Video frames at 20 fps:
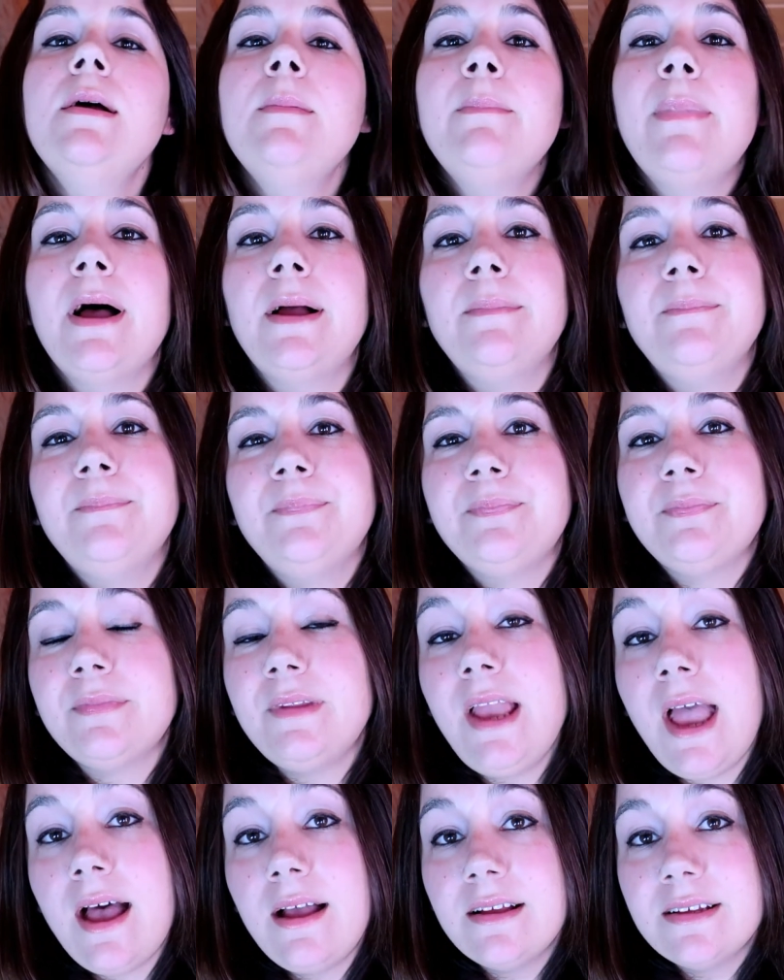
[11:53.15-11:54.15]
But
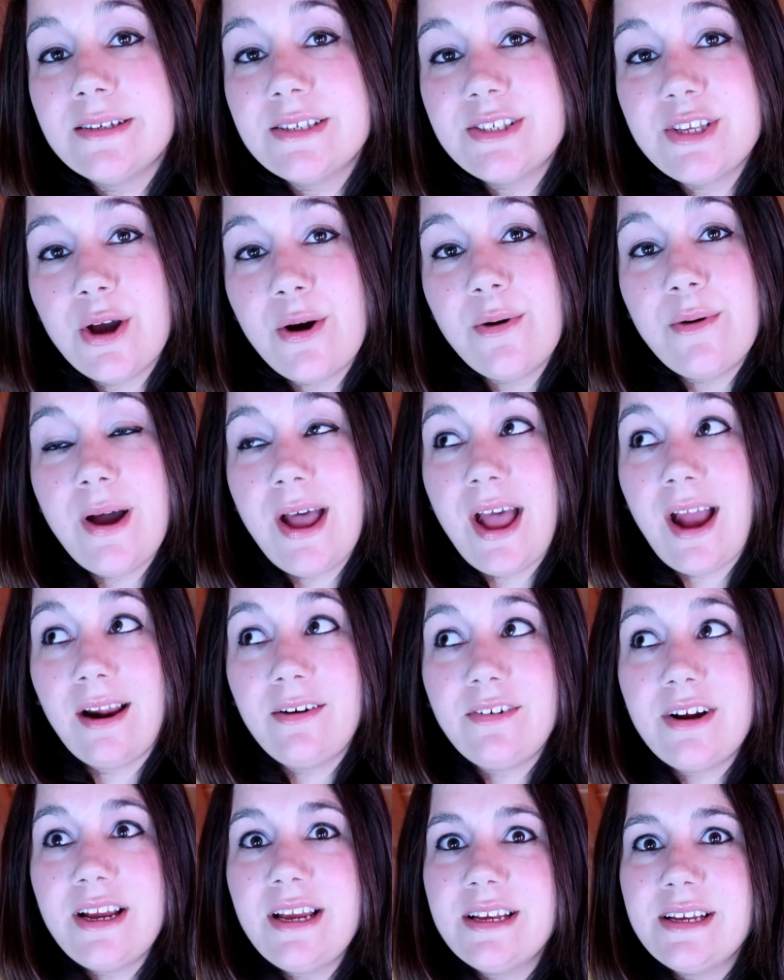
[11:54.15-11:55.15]
yeah, so
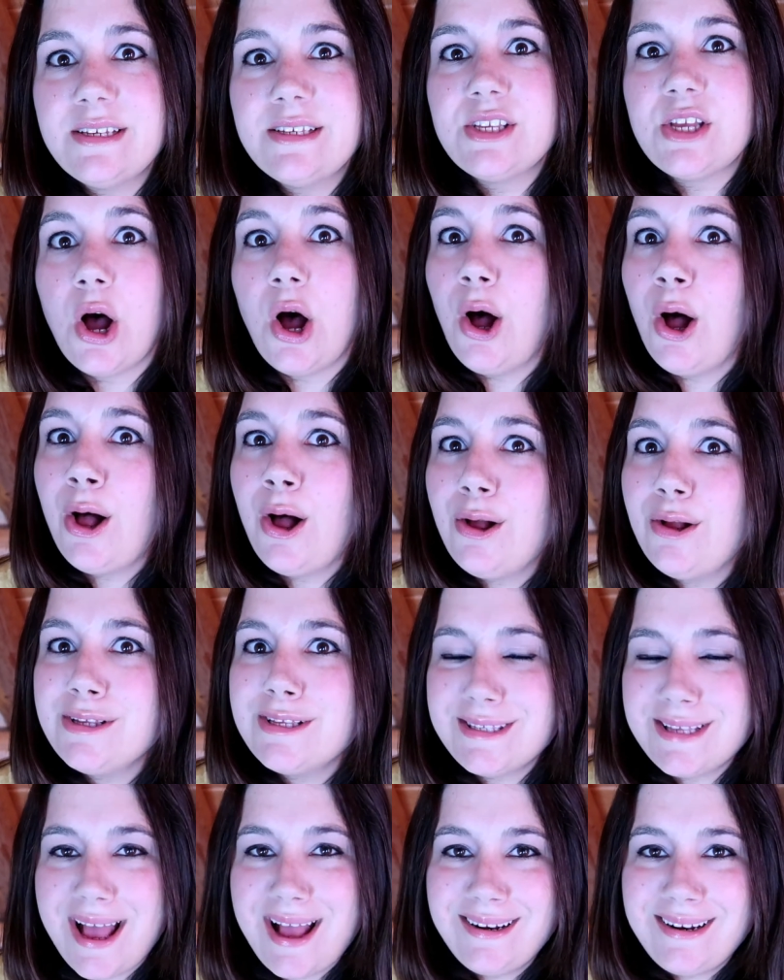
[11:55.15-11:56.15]
Henry is all
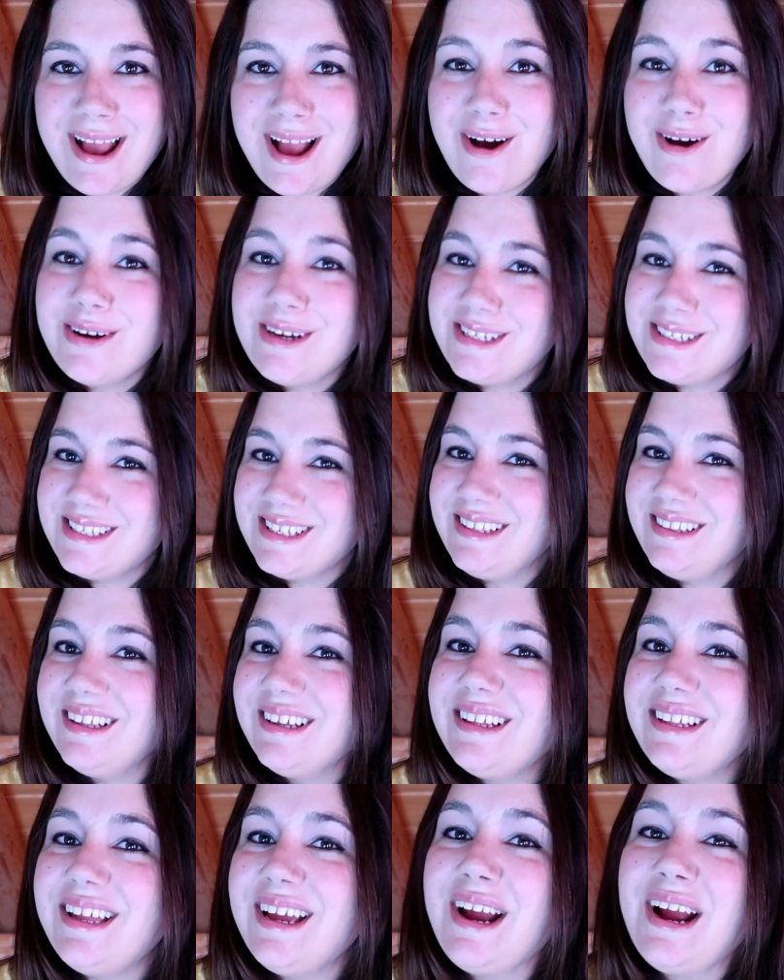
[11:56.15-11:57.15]
set now. He's in the
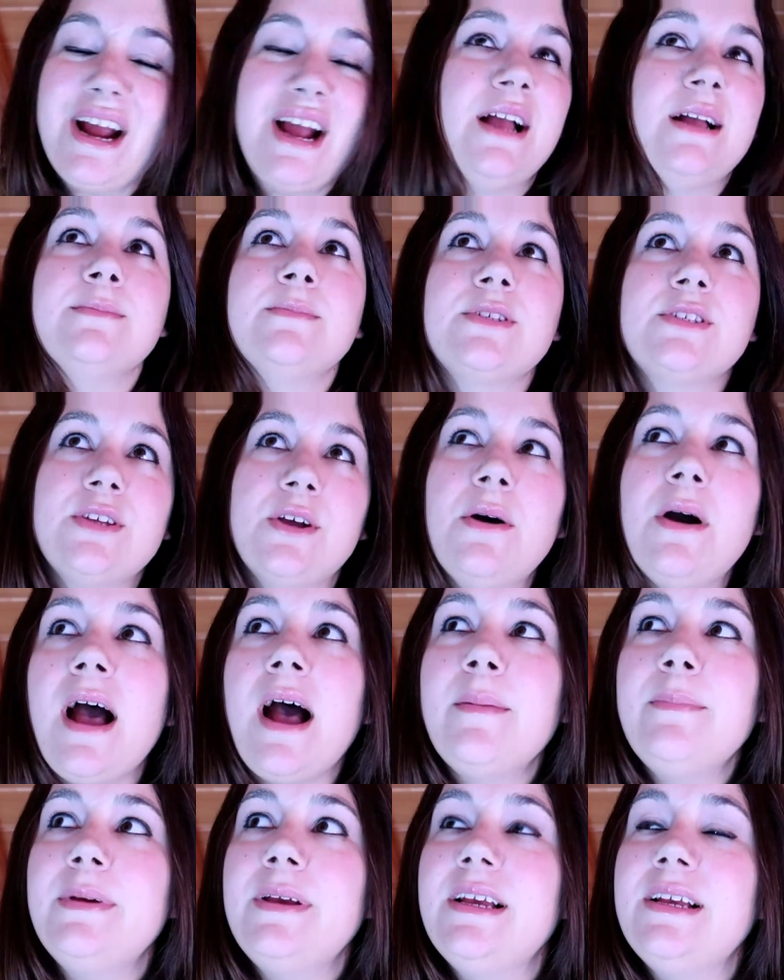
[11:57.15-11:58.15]
clear. I'm so
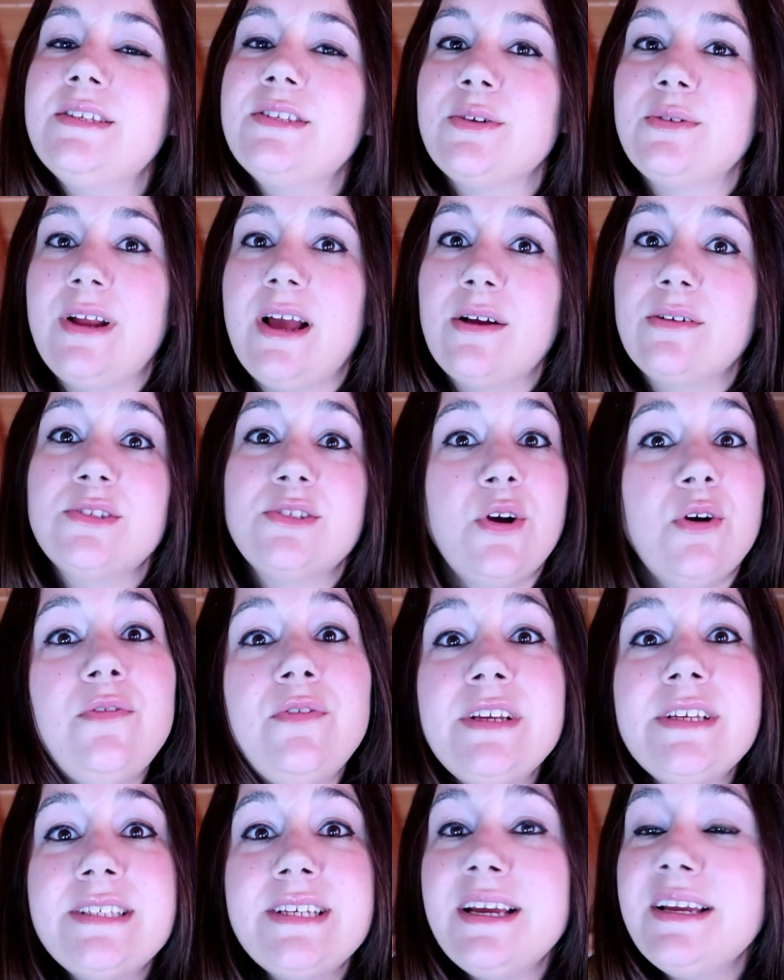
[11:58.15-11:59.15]
happy. So now
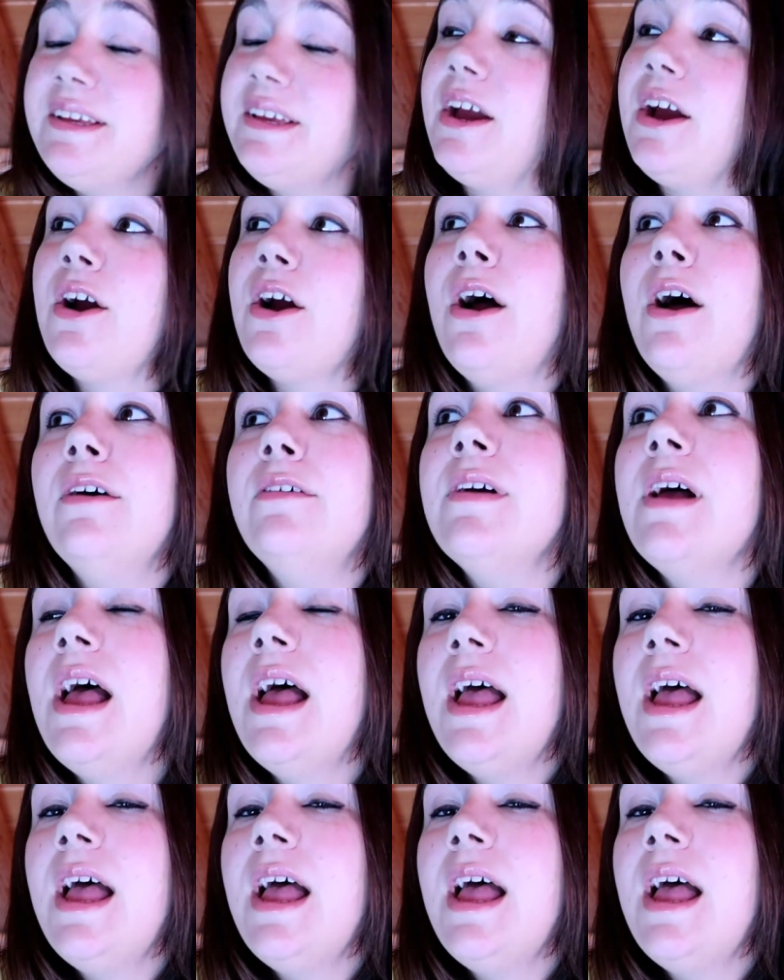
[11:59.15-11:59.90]
Sophie's taken care of,